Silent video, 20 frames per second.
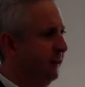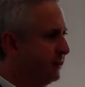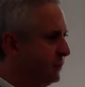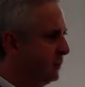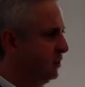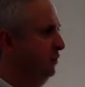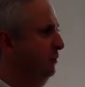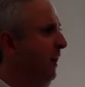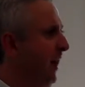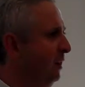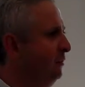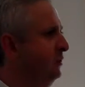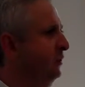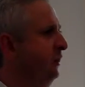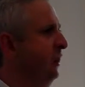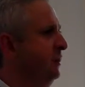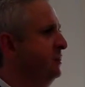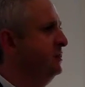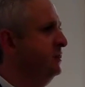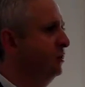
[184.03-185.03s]
then somehow you
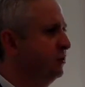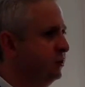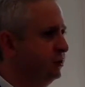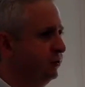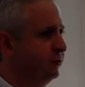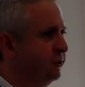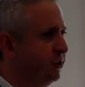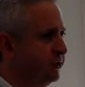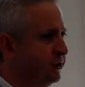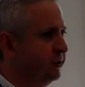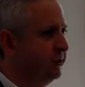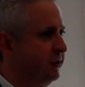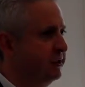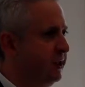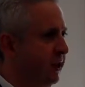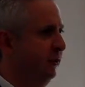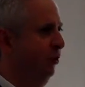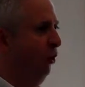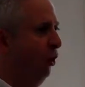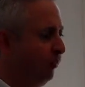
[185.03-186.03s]
get social justice
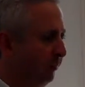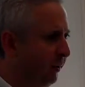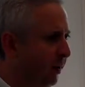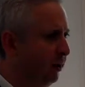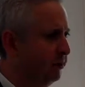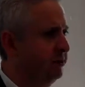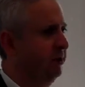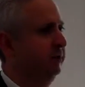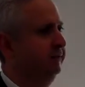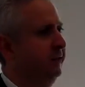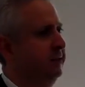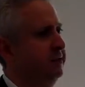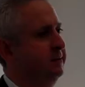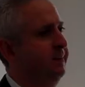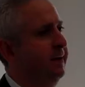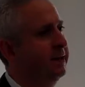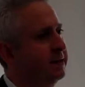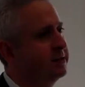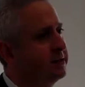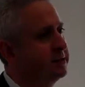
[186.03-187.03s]
and all parts of Greater
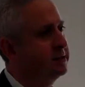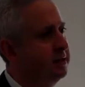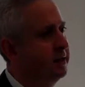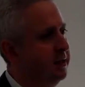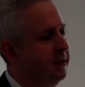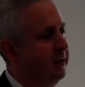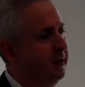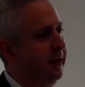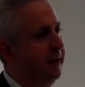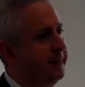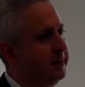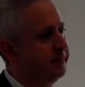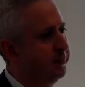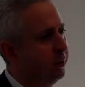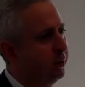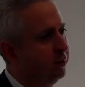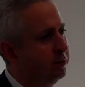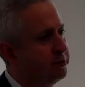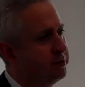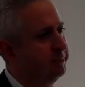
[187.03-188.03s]
Manchester and the
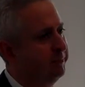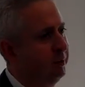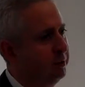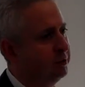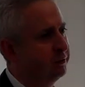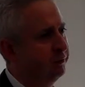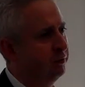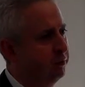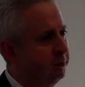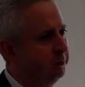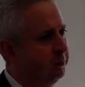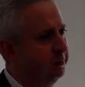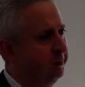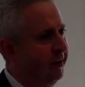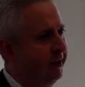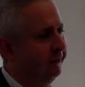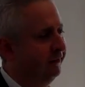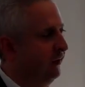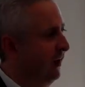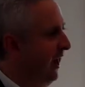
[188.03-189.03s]
poorest and most vulnerable
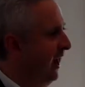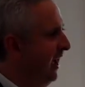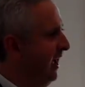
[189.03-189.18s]
benefit.